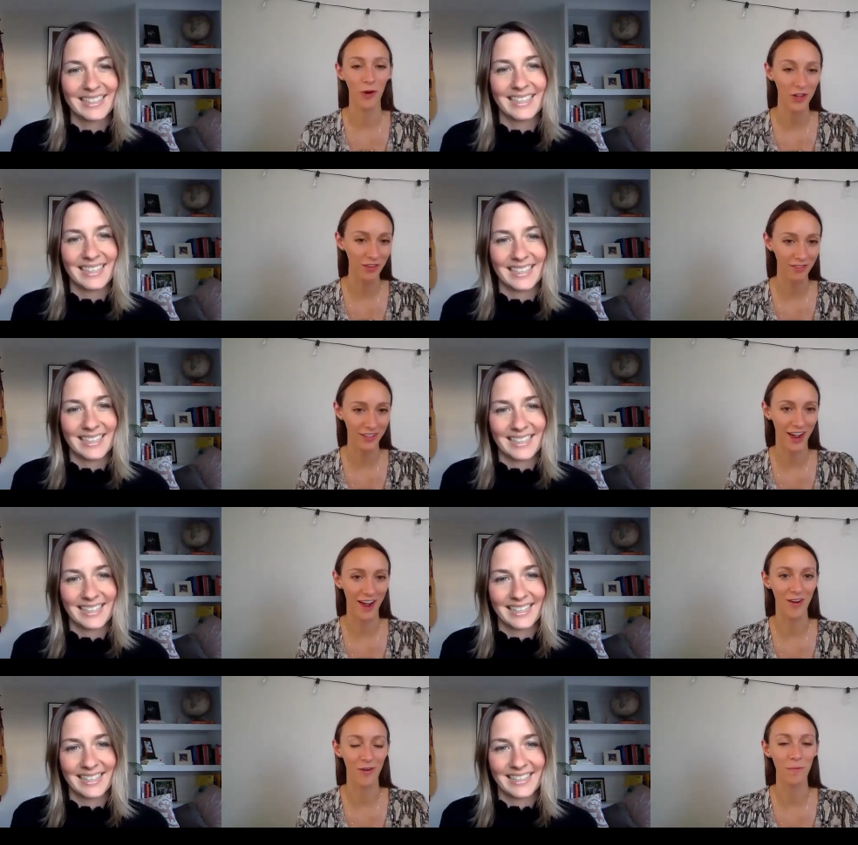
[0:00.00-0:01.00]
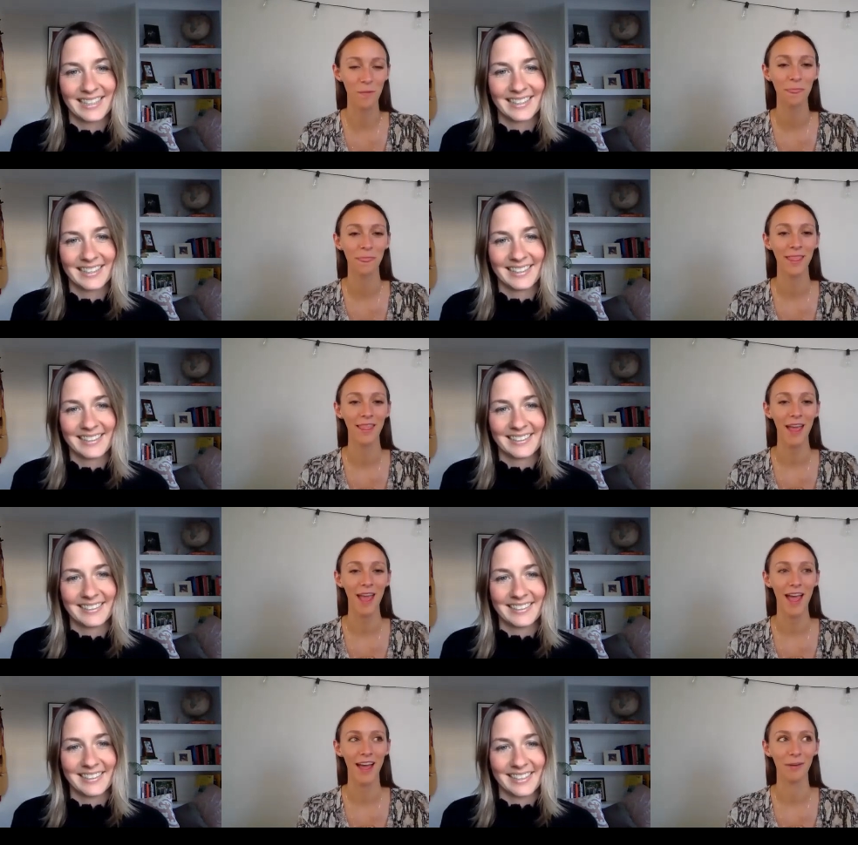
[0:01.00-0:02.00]
Speaker 1: where are you living now
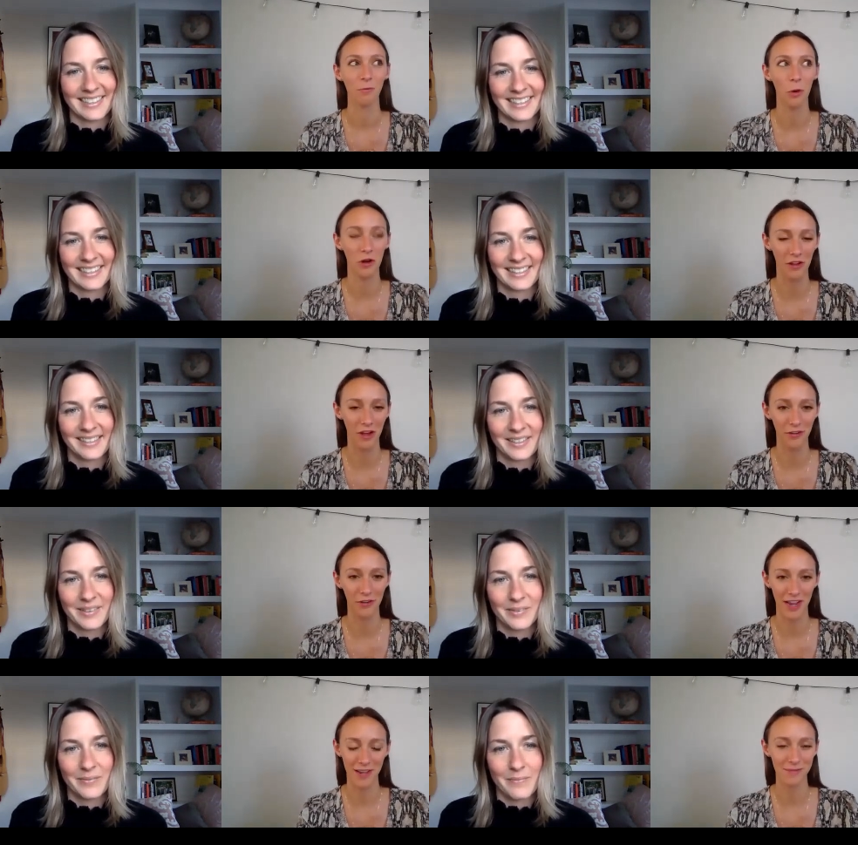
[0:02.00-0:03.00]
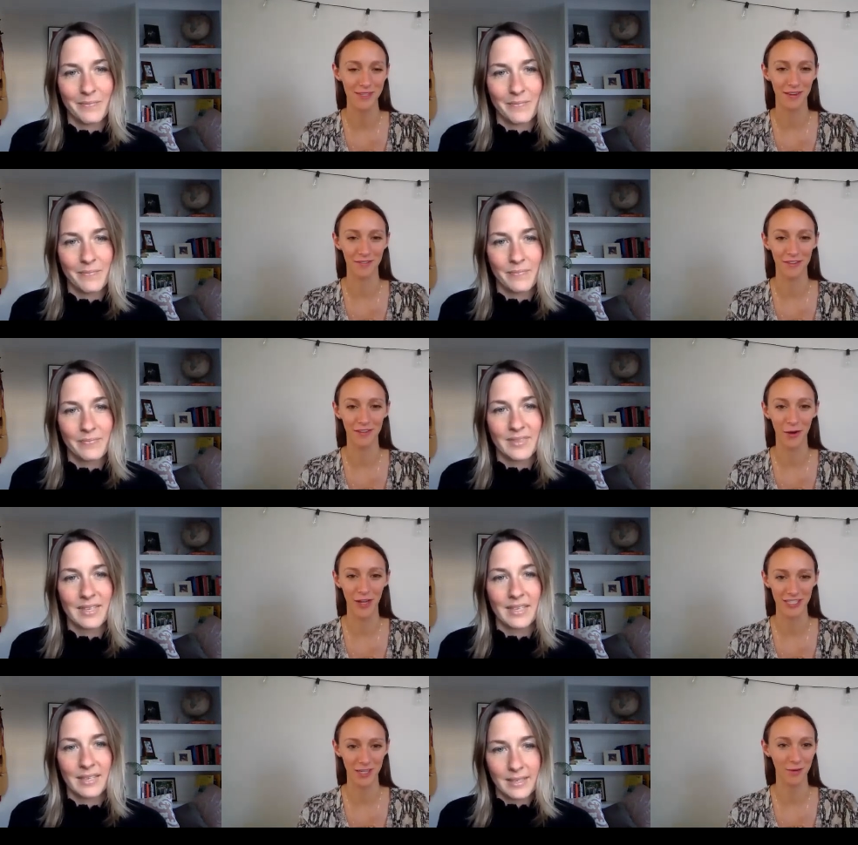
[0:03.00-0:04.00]
sure. and what are the other names of
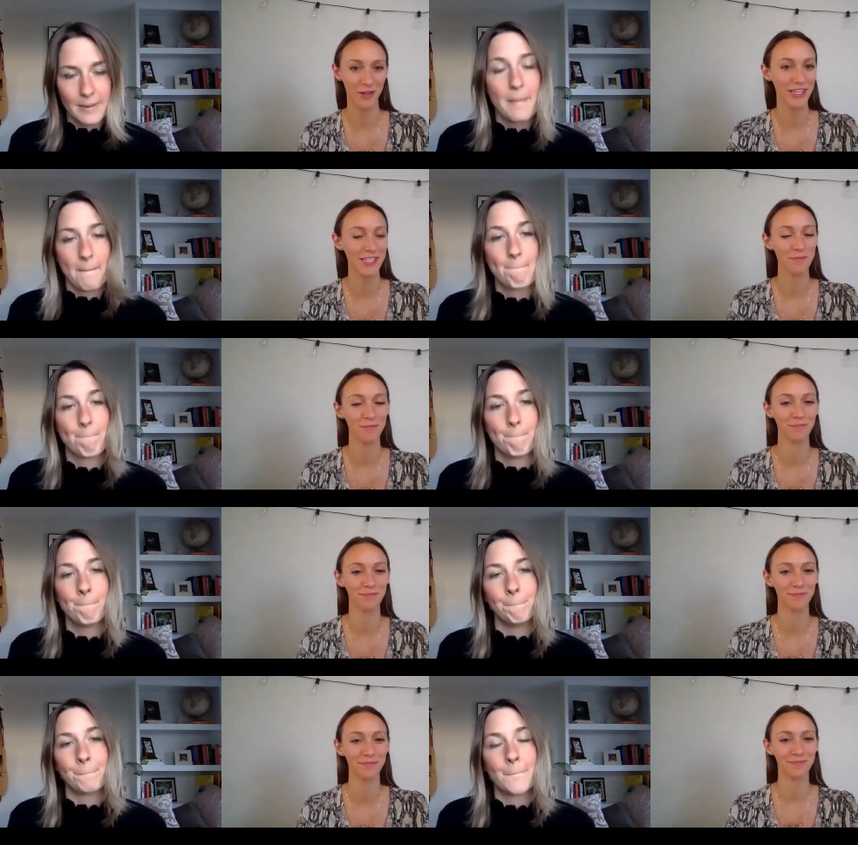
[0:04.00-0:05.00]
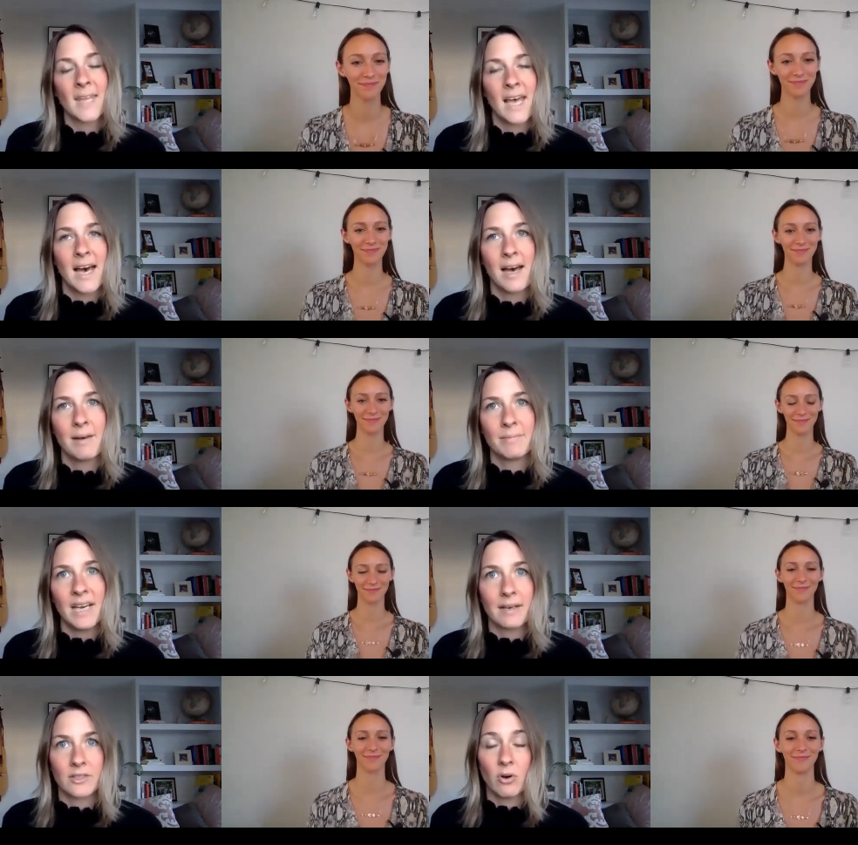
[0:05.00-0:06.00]
co-housing communities
Speaker 2: um, yeah,
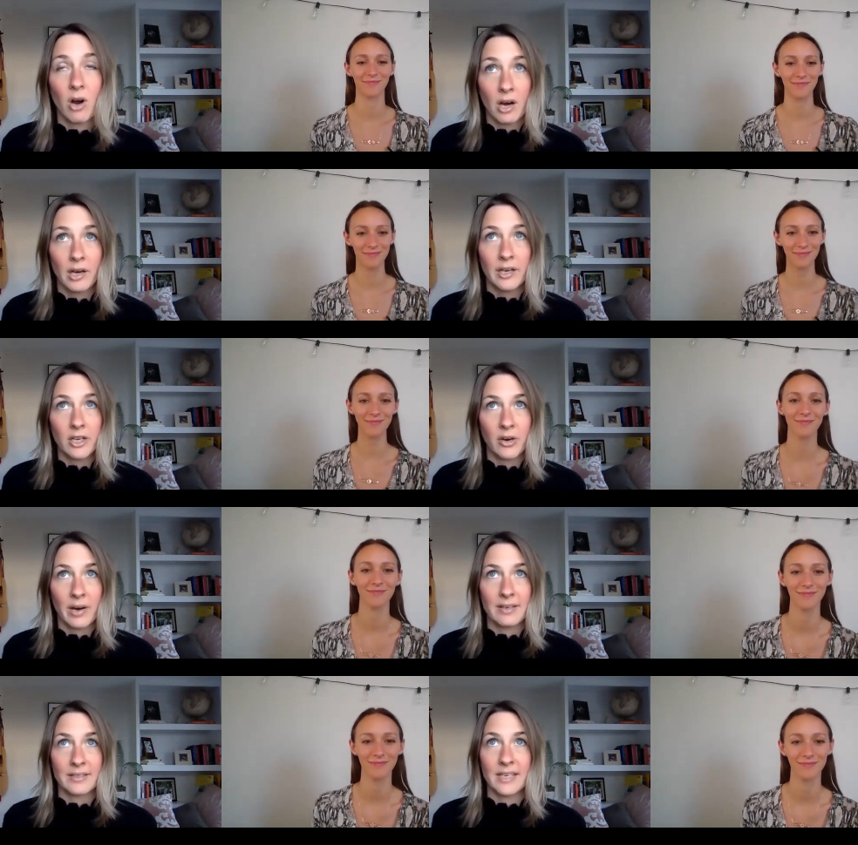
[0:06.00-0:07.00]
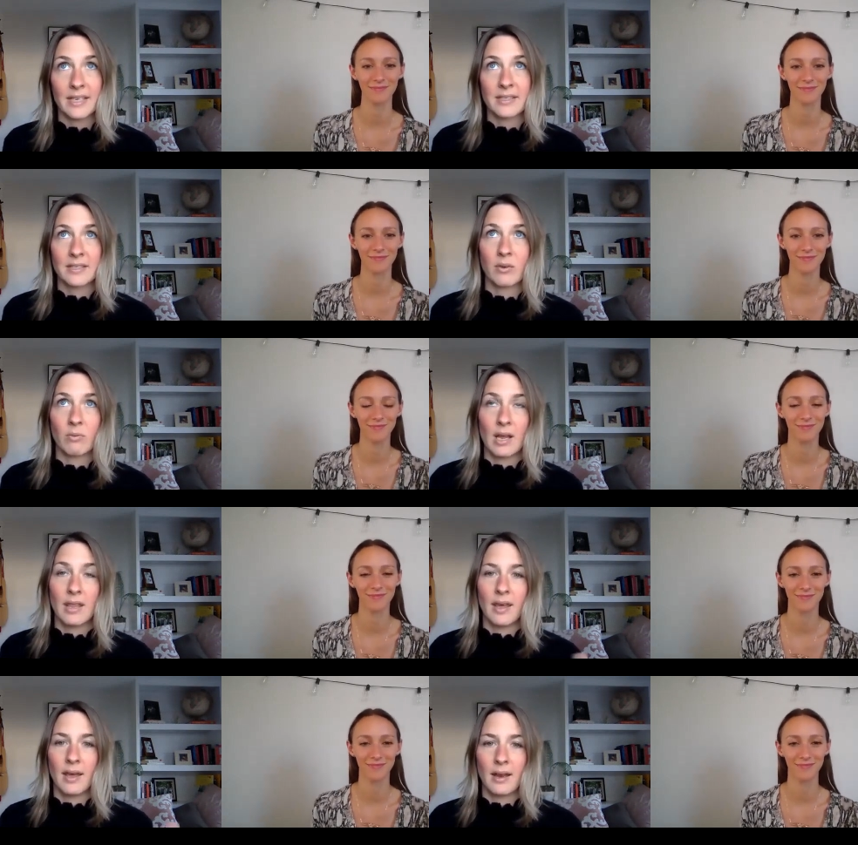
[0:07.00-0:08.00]
so ARIA co housing is the one
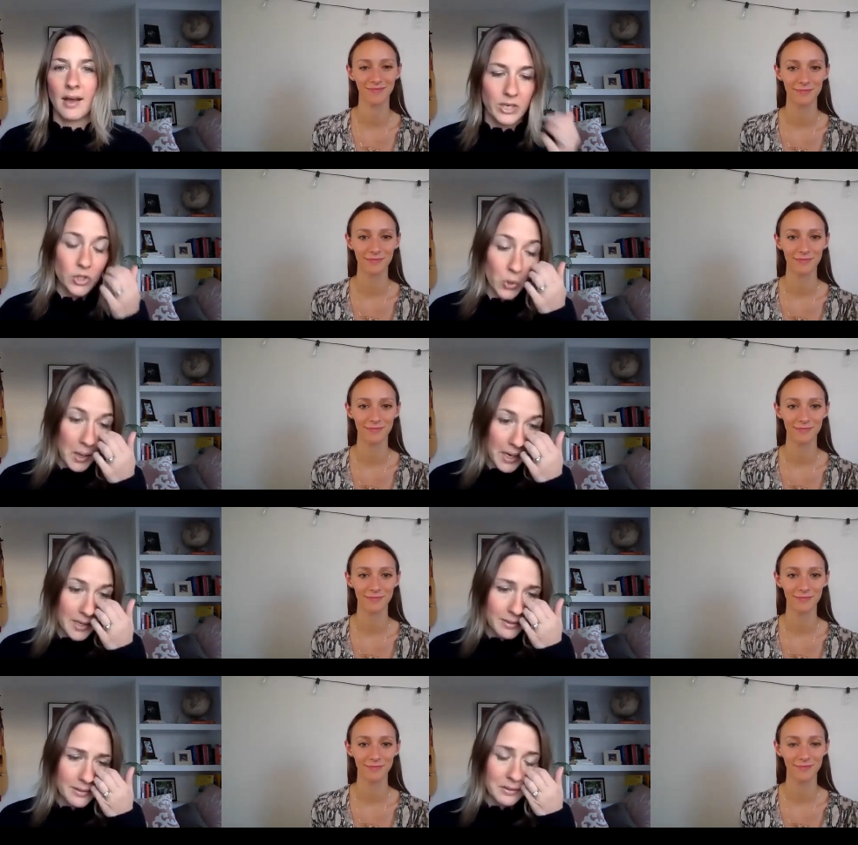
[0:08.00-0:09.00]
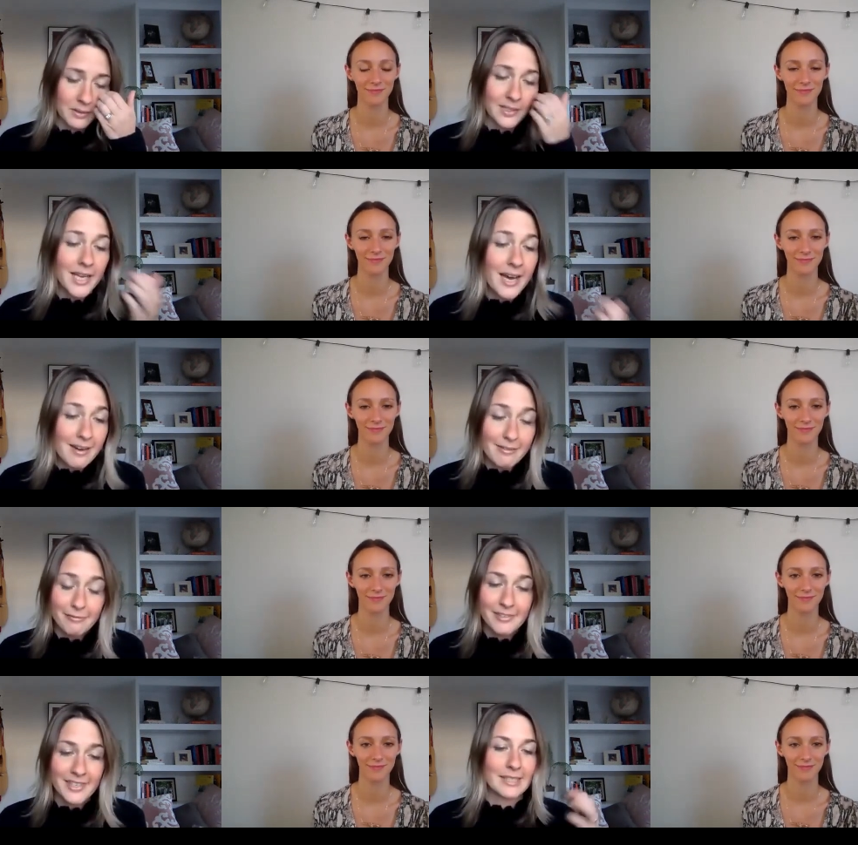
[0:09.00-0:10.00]
that we joined,
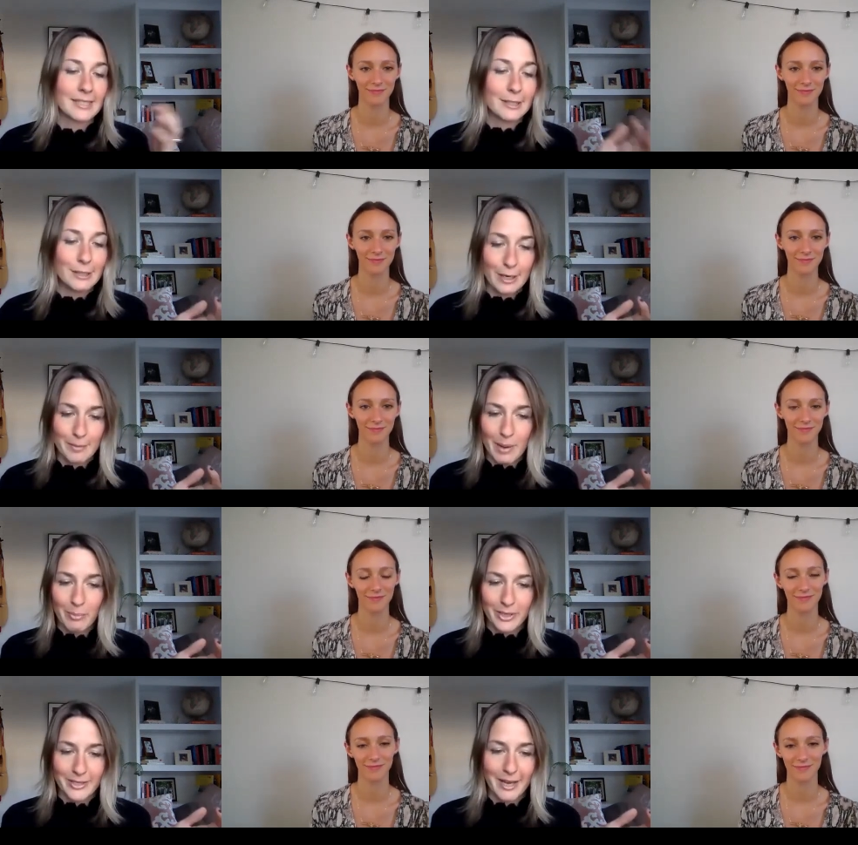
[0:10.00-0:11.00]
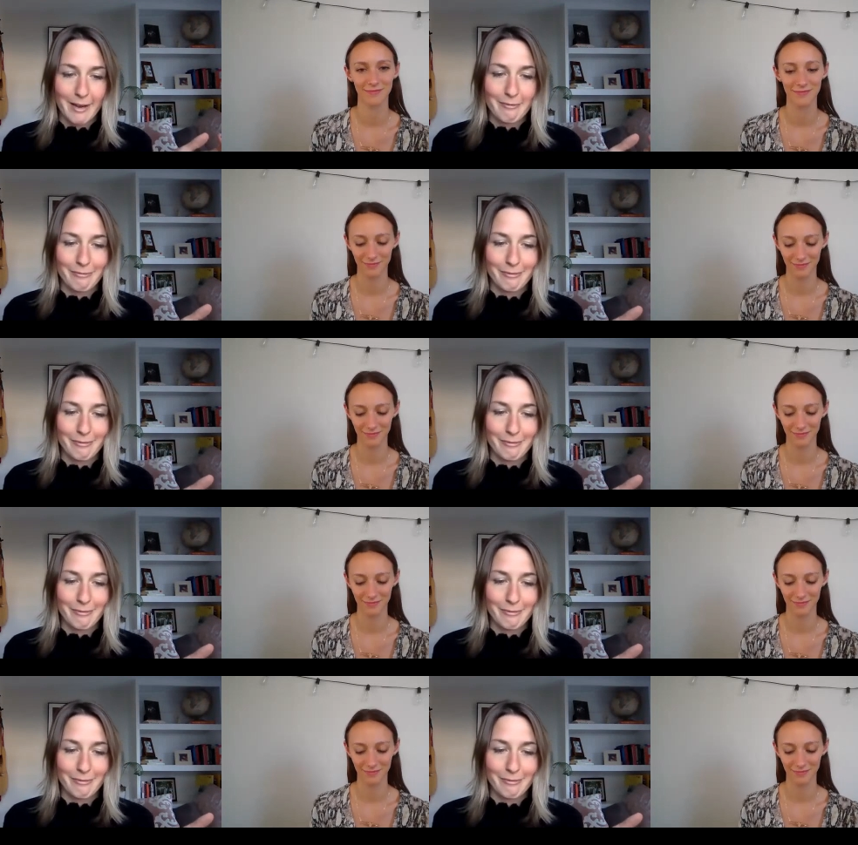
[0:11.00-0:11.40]
loved, still are members of,